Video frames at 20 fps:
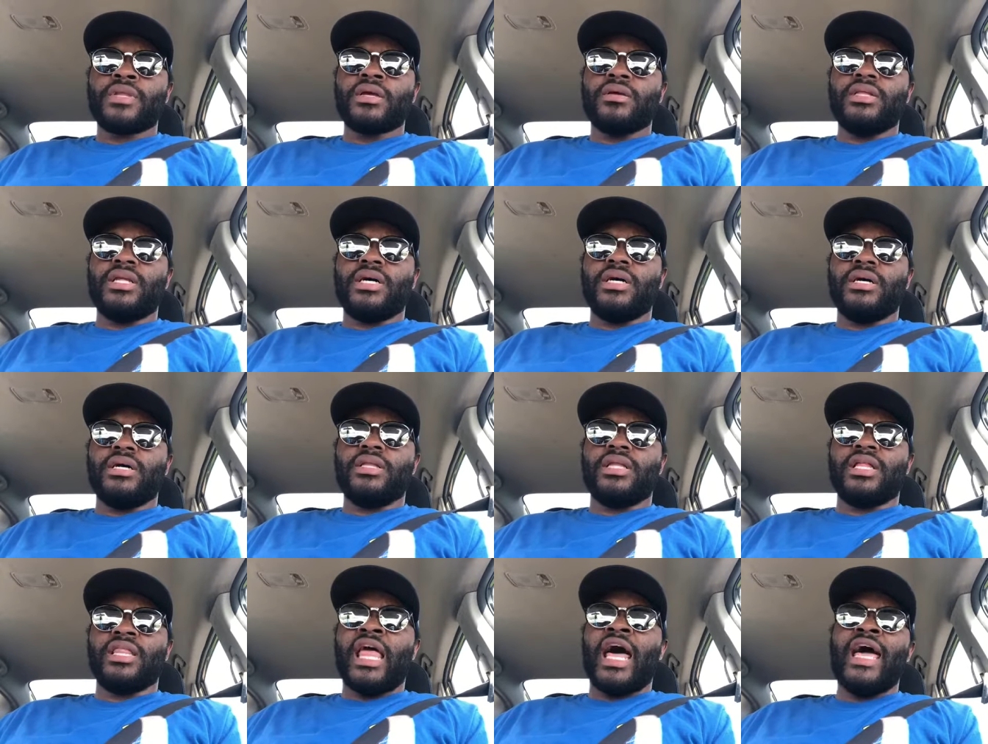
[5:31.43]
the
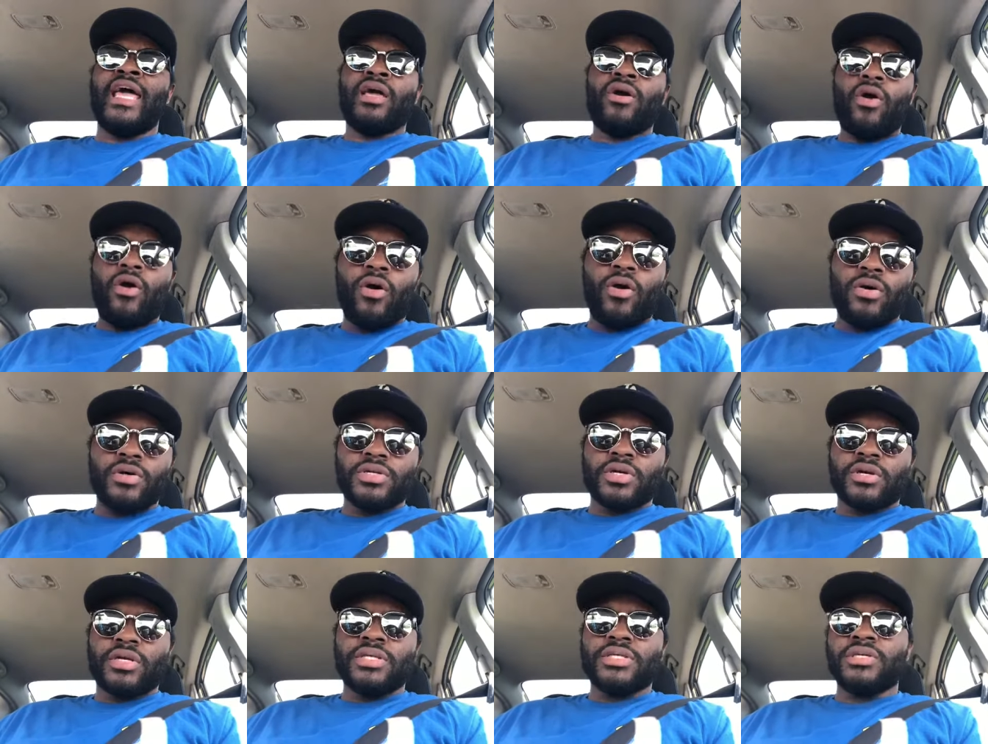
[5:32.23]
the line calls
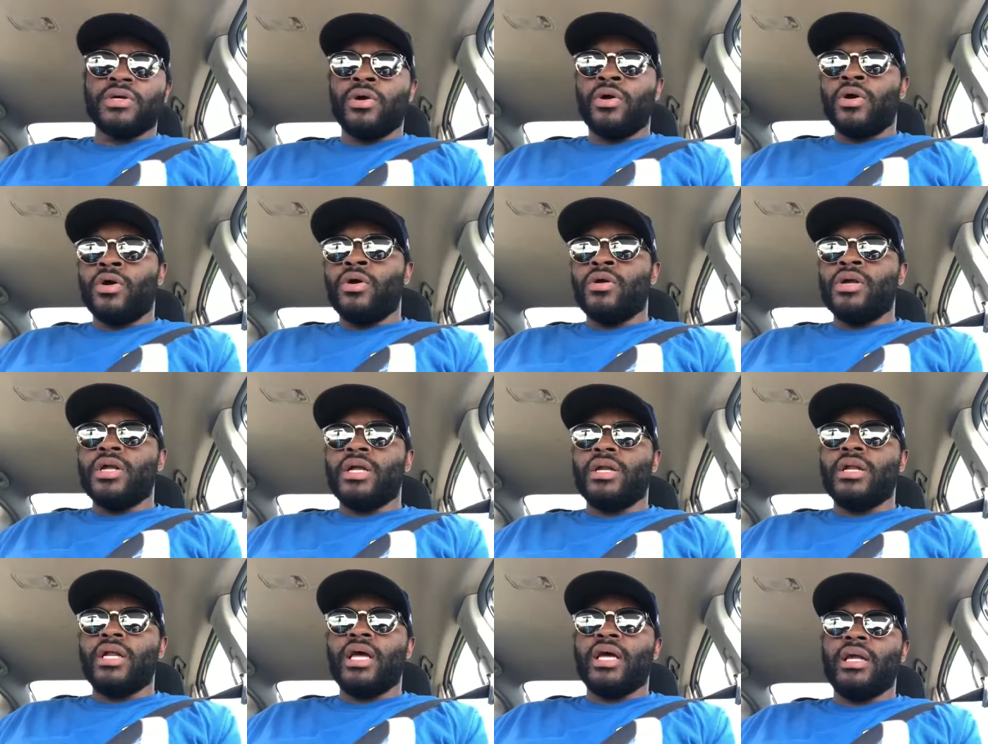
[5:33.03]
are concerned
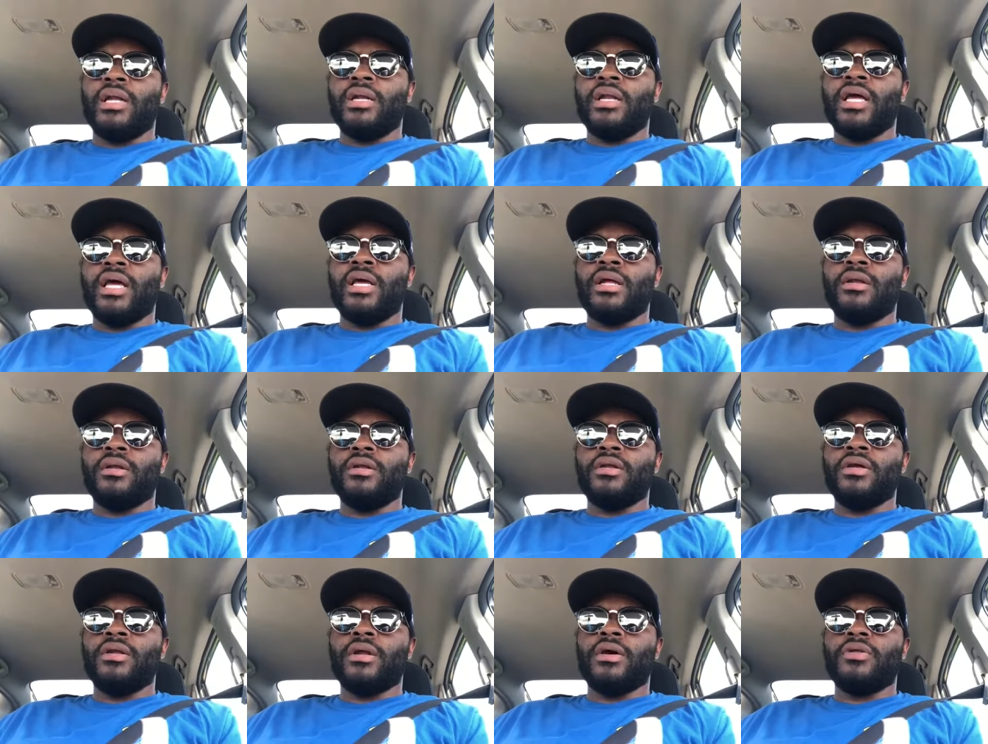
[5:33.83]
and and and
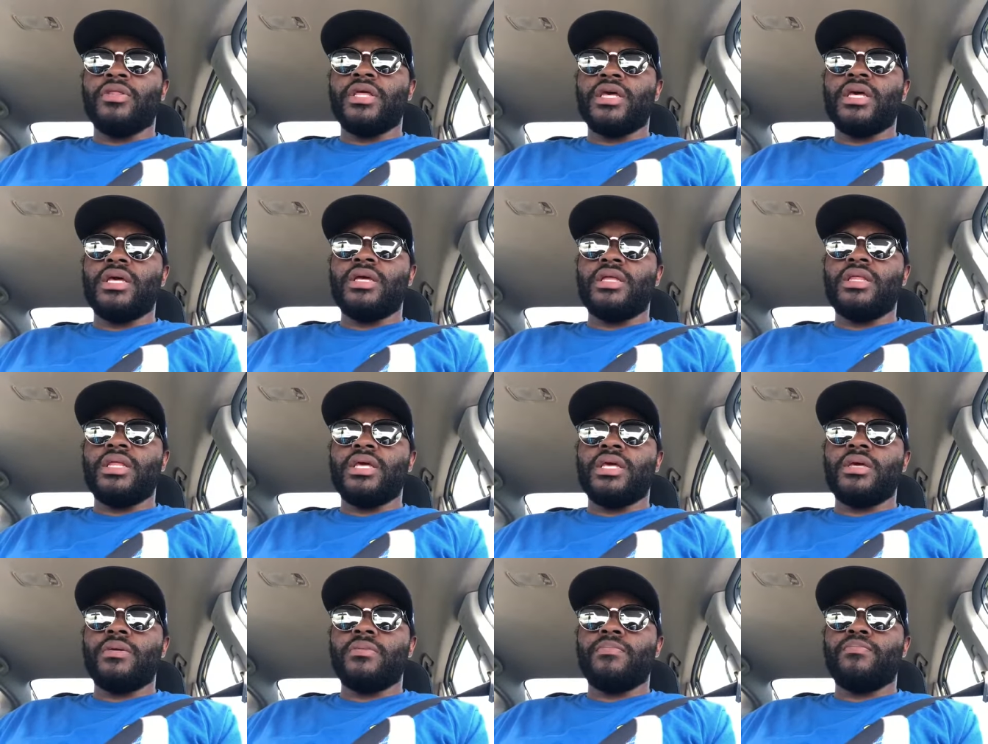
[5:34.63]
you know the the
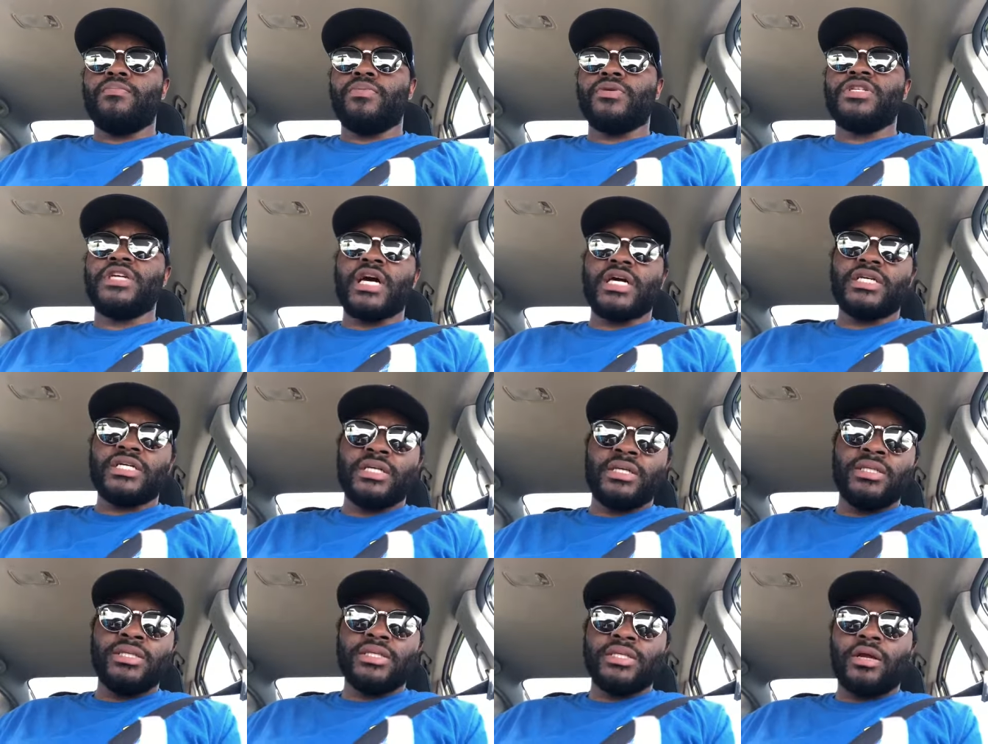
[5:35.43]

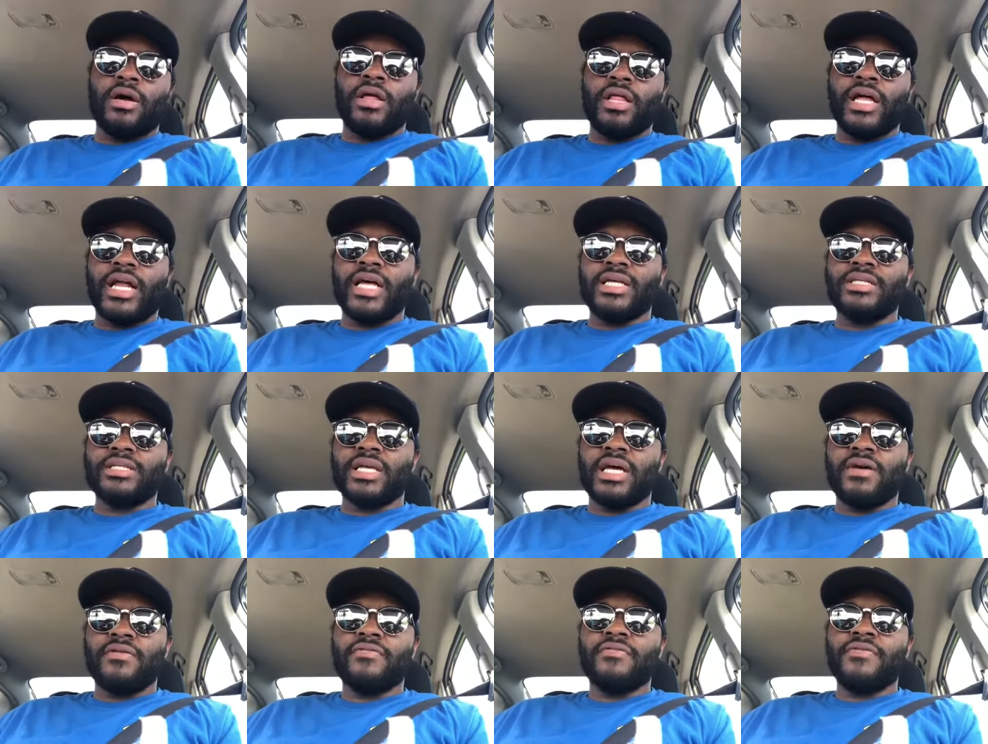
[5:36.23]
protections and all that
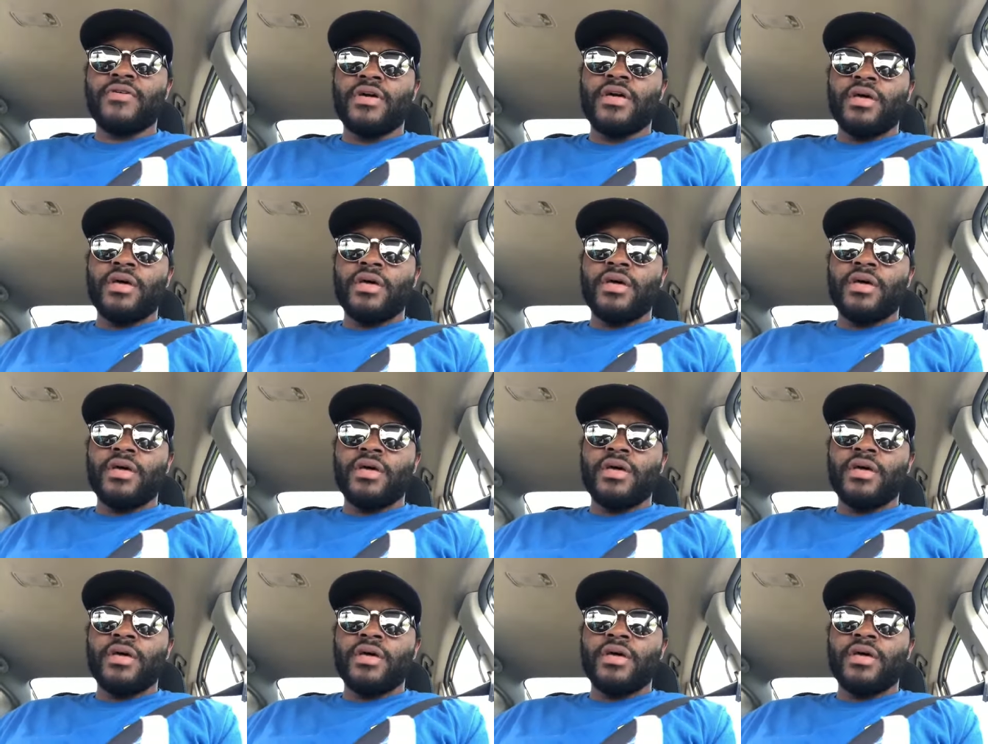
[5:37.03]
stuff